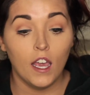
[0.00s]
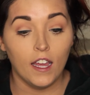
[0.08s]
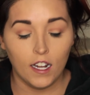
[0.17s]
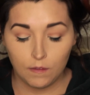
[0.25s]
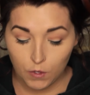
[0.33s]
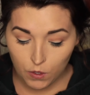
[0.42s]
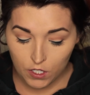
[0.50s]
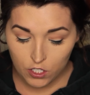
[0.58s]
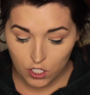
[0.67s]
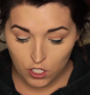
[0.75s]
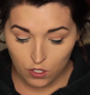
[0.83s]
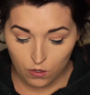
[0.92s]
And I'm going
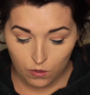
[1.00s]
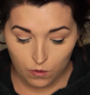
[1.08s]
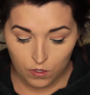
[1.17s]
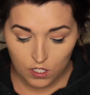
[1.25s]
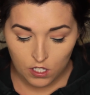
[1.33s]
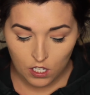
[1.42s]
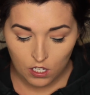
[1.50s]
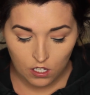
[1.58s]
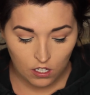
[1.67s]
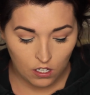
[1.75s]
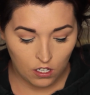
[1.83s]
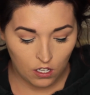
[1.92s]
to use
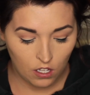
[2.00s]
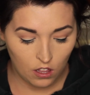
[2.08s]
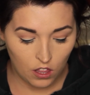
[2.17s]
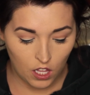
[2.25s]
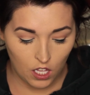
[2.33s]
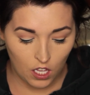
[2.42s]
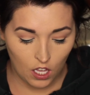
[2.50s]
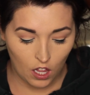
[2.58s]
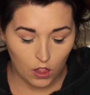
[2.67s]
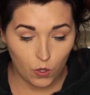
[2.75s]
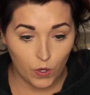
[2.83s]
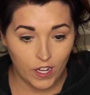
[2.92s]
the
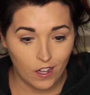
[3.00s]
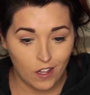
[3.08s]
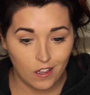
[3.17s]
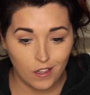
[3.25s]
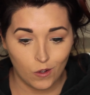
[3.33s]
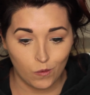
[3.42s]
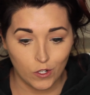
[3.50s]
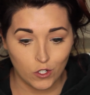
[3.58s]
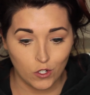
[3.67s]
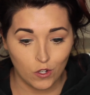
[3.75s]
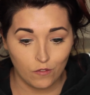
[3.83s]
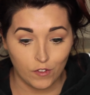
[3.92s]
L'Oreal
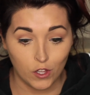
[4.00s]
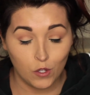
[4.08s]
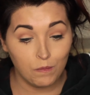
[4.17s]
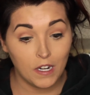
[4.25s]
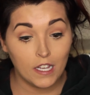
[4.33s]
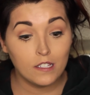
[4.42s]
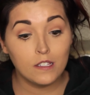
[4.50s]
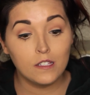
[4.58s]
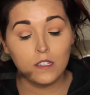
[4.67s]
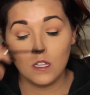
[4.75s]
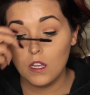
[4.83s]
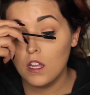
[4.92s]
Original
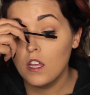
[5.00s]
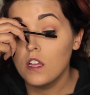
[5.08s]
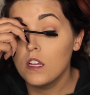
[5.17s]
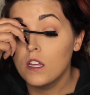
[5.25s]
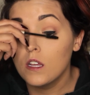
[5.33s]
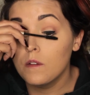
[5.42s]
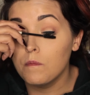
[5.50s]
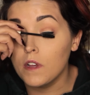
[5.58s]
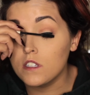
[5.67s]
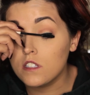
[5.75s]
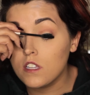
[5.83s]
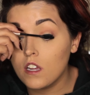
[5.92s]
Voluminous
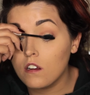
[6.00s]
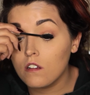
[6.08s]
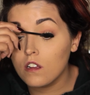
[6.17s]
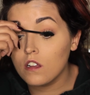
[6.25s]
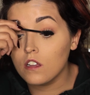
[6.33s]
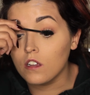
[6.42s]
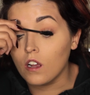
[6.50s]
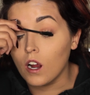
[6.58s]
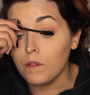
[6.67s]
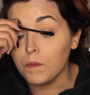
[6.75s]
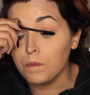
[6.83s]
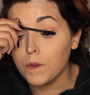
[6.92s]
mascara in
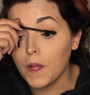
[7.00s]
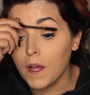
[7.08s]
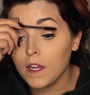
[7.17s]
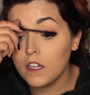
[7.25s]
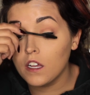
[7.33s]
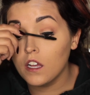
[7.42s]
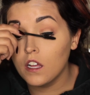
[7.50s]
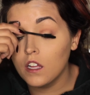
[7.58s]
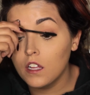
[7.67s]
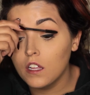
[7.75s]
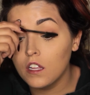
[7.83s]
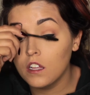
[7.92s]
Carbon Black.
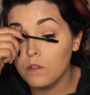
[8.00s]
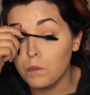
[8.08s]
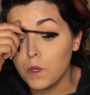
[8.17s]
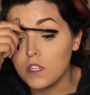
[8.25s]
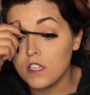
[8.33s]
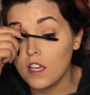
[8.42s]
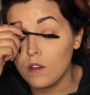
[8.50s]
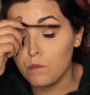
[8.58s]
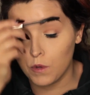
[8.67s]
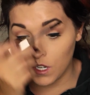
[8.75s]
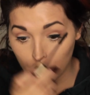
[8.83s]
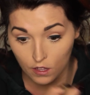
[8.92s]
Because I am
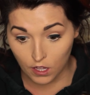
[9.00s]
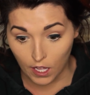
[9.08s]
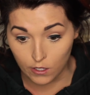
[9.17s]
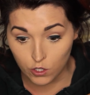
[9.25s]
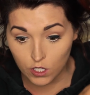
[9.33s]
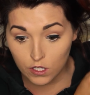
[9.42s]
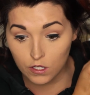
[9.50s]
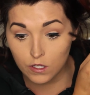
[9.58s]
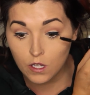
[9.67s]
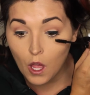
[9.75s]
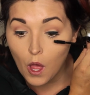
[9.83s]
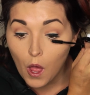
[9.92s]
putting on
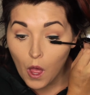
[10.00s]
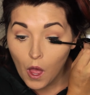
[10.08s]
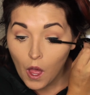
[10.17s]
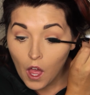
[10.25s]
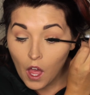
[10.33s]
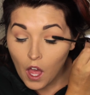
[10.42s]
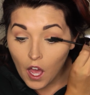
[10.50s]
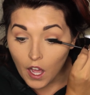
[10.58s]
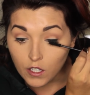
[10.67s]
lashes, I